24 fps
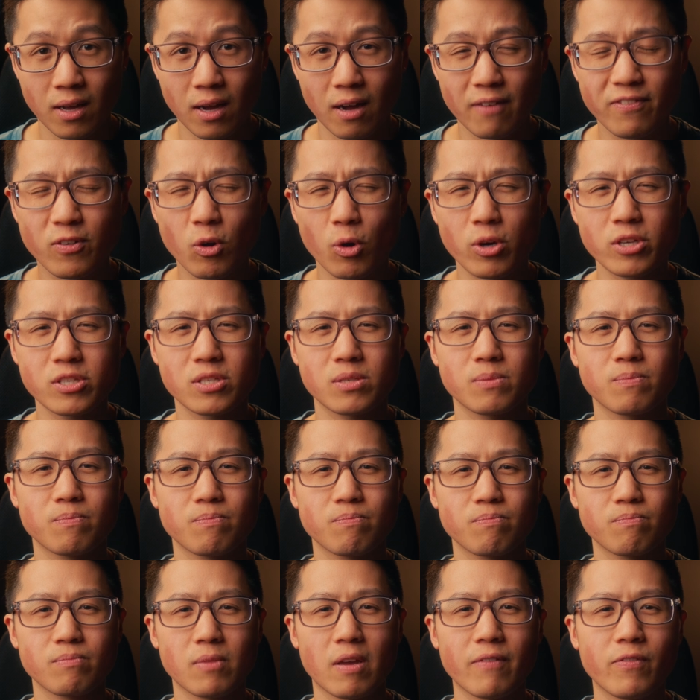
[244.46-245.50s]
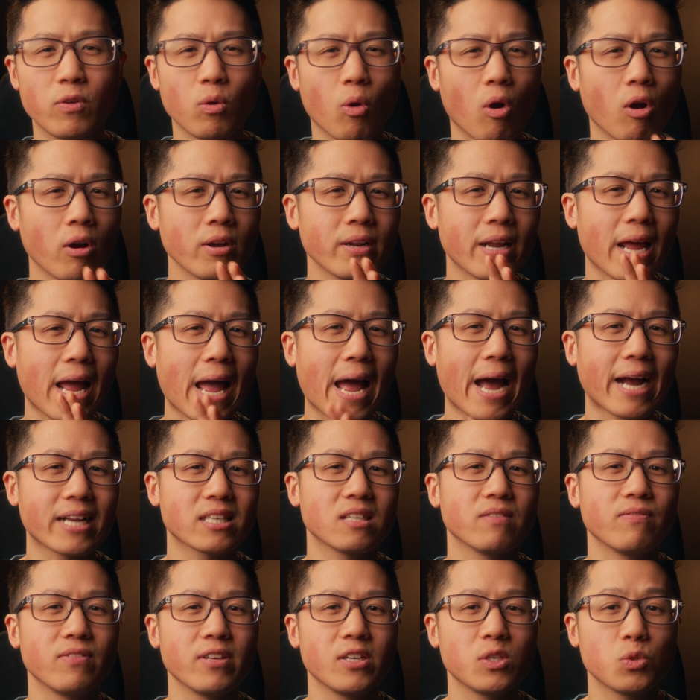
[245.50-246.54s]
Of course, if you aren't
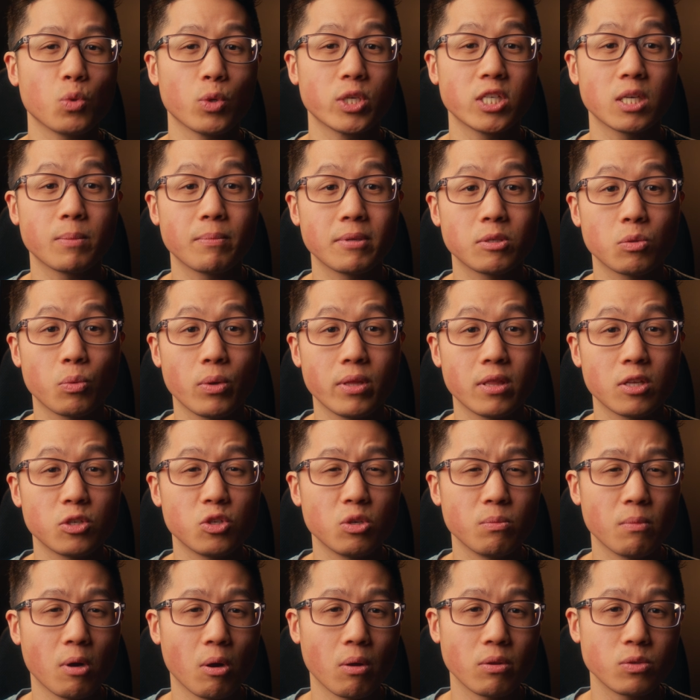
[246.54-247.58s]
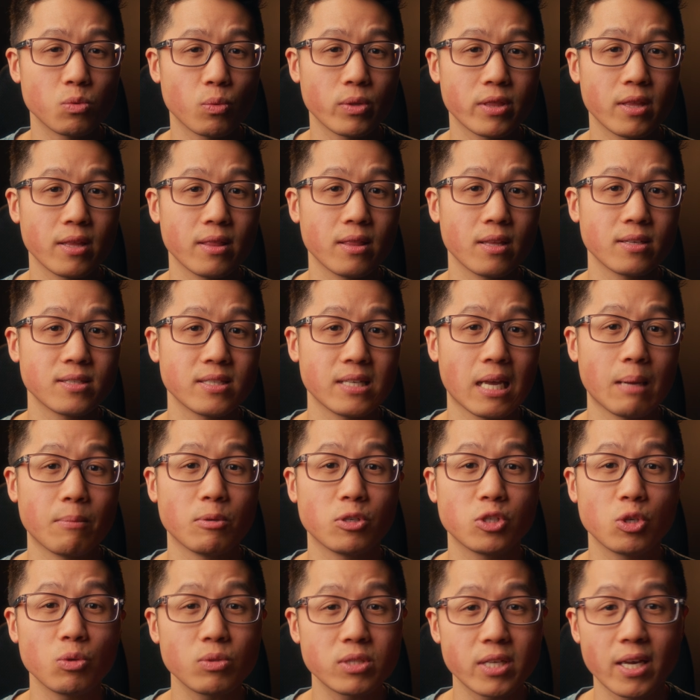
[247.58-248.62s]
actively switching between the 2 modes within the same
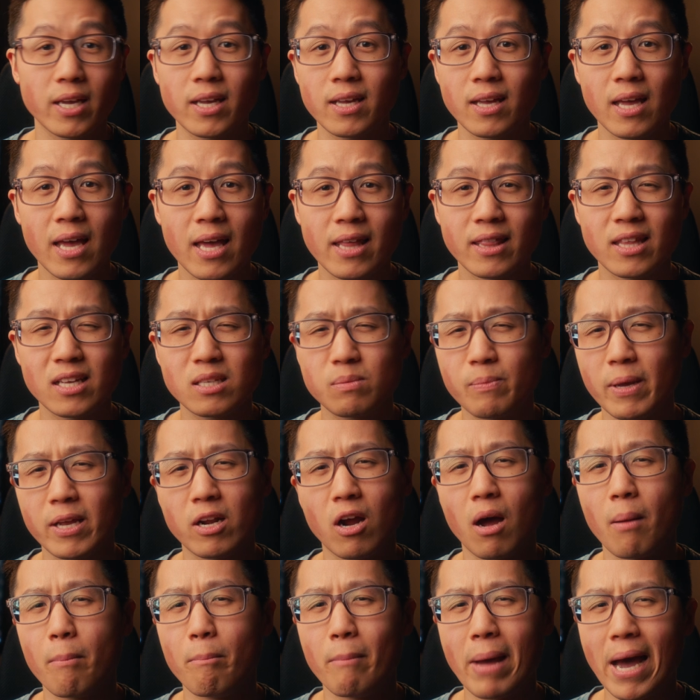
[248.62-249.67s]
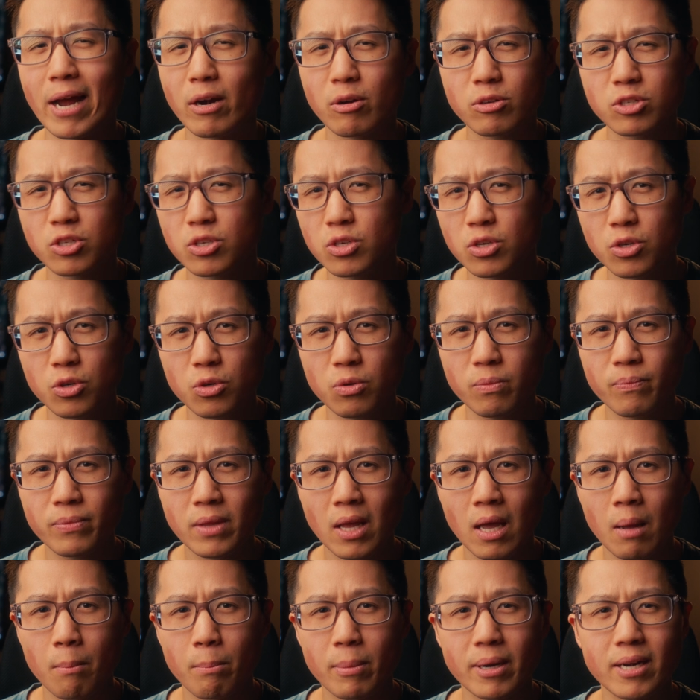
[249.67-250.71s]
shoot day, this may not matter to you,
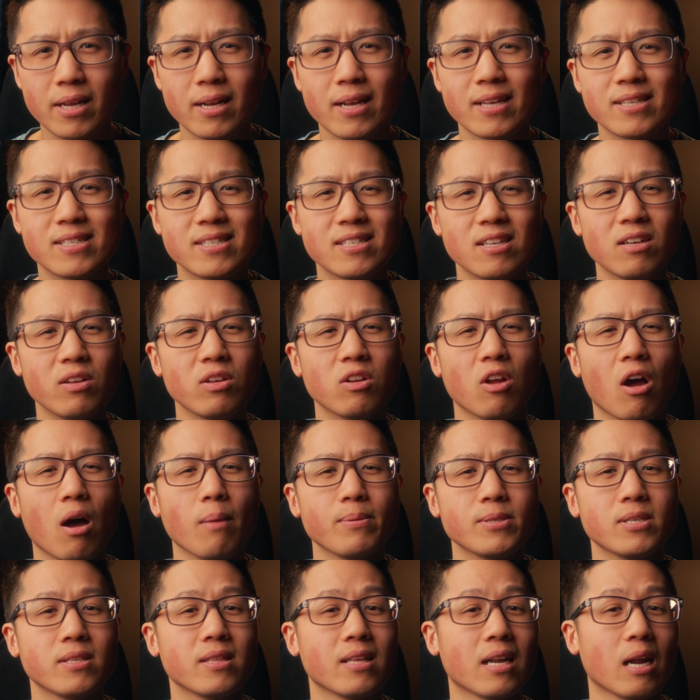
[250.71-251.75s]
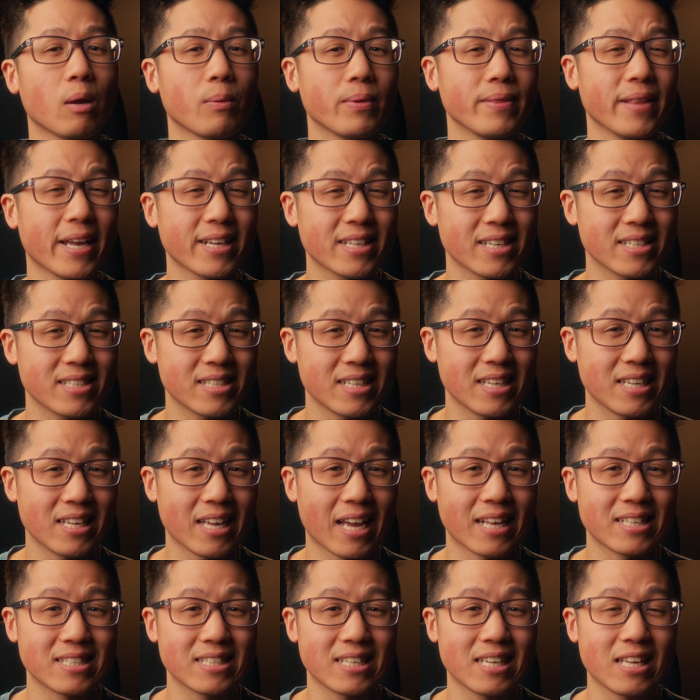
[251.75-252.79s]
but it is still an option that I would like to see
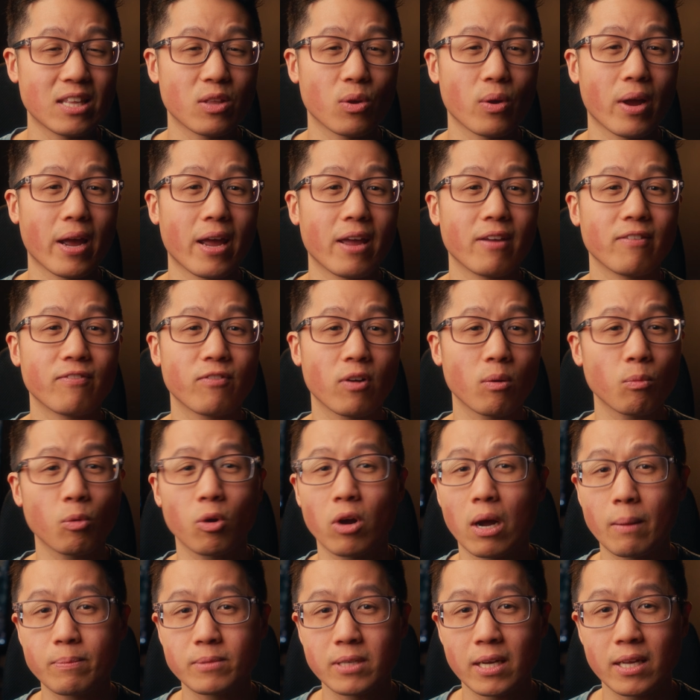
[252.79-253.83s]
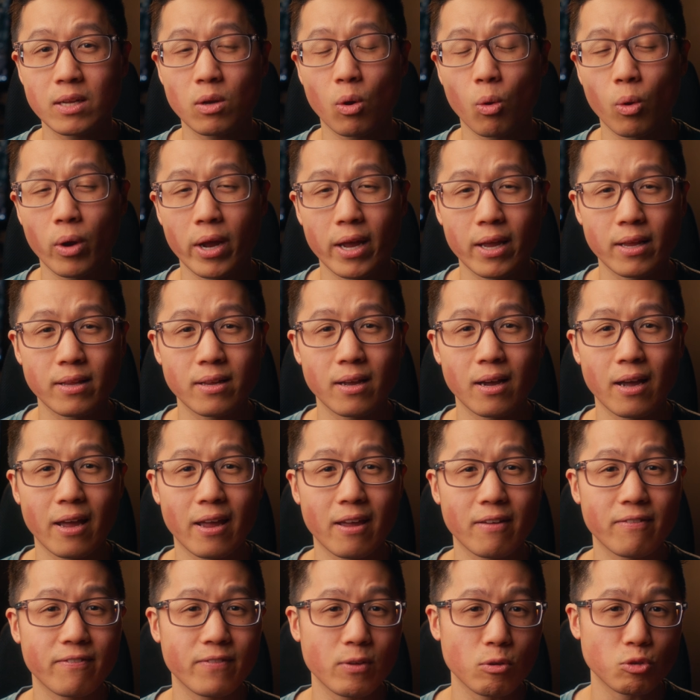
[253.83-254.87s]
as either a firmware update or in
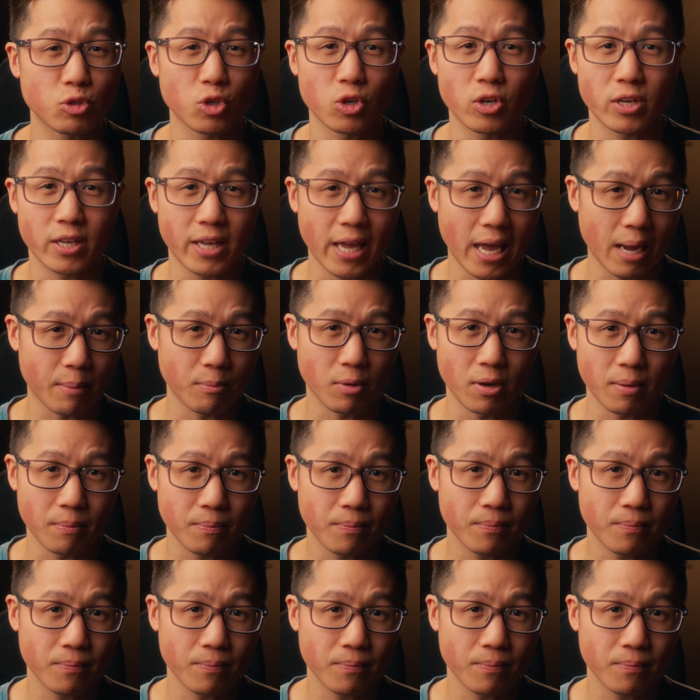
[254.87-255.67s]
a future camera.